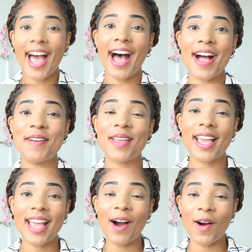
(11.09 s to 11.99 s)

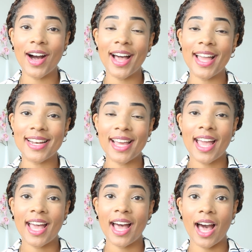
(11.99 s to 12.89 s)

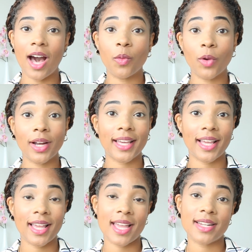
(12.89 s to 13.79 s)
on
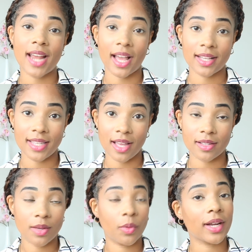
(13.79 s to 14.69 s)
working in tech
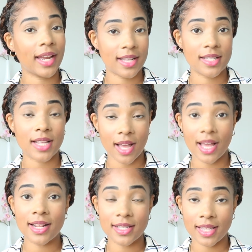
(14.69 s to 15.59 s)
sales and working
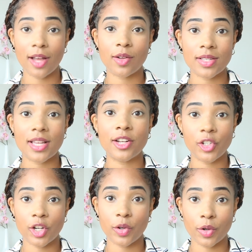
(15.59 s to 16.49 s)
in sales in
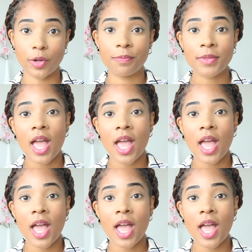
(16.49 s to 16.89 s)
general.